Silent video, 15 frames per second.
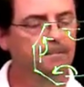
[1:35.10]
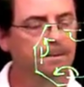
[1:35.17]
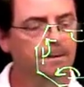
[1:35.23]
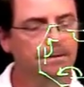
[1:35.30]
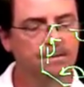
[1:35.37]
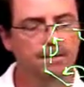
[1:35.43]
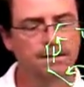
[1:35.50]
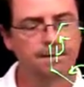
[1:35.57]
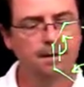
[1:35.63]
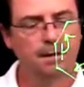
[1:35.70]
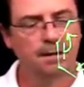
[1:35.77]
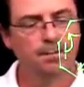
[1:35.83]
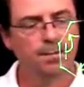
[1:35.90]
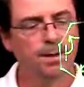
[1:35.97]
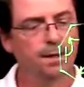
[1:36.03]
is this
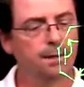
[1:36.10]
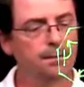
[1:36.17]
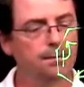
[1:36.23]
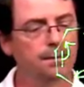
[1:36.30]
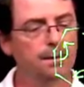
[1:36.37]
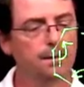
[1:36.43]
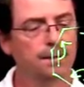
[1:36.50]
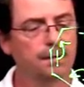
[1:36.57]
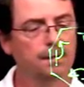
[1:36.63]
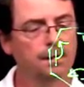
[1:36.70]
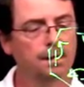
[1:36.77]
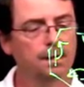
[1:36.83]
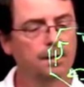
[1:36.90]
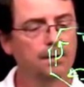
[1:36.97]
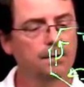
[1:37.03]
compound.
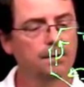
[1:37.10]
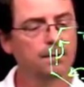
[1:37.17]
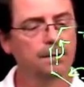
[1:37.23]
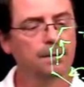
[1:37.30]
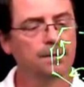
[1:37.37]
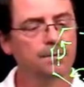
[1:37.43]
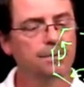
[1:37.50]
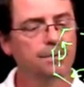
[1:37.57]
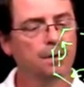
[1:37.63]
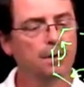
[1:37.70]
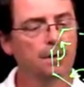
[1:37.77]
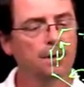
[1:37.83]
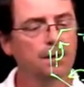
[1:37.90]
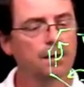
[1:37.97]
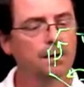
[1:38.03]
Now, we're going to
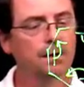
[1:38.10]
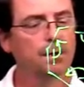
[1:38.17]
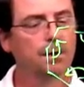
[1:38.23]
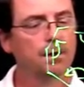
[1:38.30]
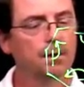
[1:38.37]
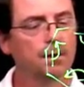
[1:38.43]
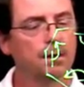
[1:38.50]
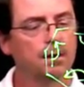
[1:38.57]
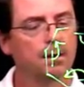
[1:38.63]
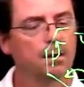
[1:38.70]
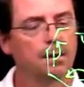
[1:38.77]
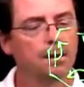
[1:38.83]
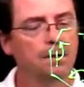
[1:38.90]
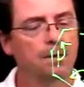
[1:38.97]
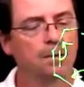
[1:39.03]
start here
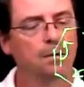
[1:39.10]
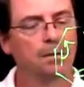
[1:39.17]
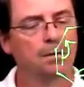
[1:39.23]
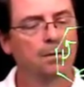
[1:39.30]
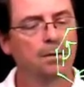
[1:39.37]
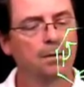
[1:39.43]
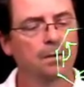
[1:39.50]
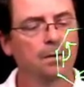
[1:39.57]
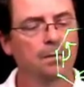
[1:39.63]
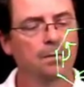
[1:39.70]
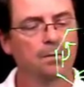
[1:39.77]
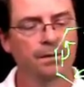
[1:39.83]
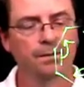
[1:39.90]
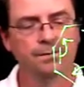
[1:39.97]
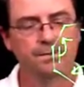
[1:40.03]
with